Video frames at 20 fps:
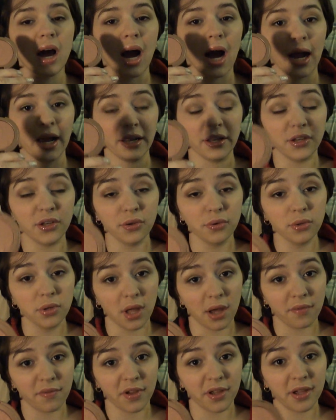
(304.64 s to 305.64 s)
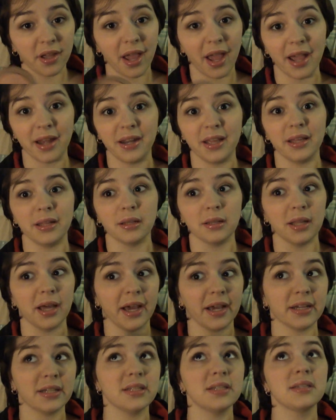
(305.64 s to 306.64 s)
I do love it and it
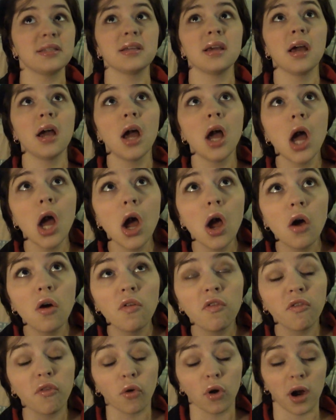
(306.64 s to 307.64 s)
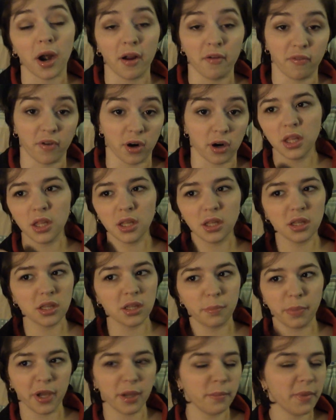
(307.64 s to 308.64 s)
lasts forever.
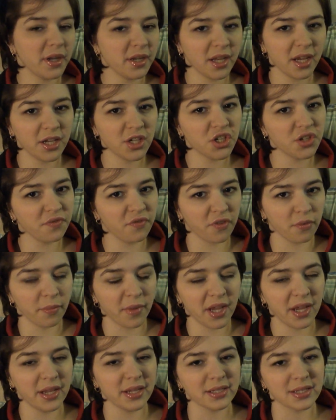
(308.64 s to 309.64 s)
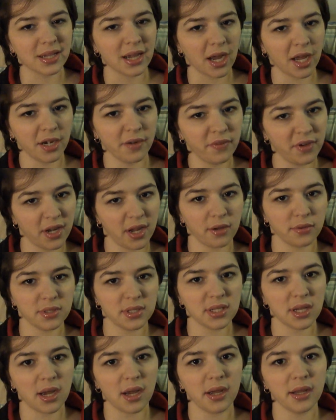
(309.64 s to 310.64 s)
The pigmentation for me is kind of a
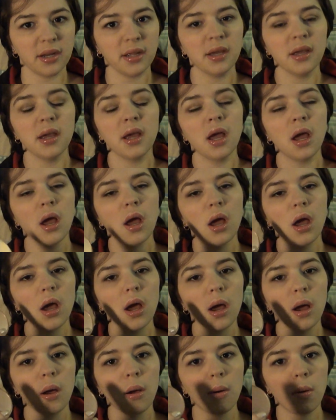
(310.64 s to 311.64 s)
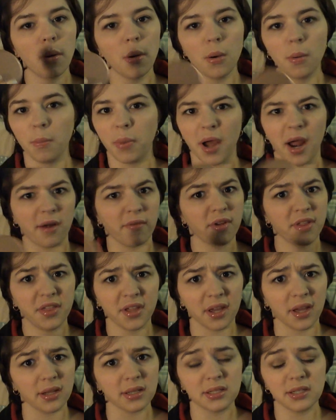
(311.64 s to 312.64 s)
downside, but
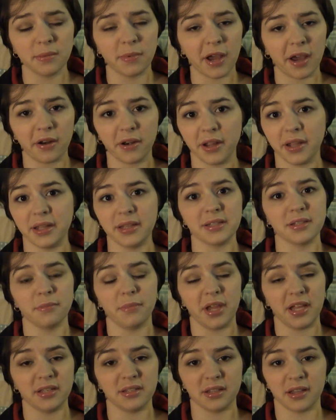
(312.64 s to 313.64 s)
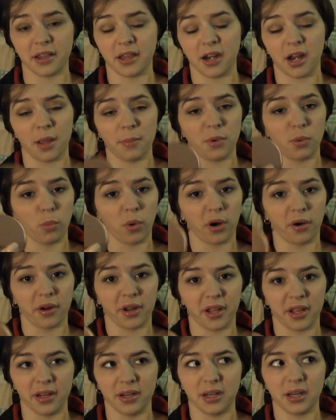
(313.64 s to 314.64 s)
everything else about it is amazing and I've been
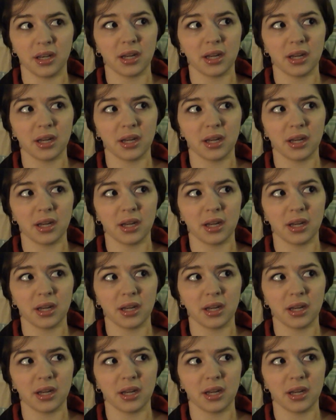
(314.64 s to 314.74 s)
wearing it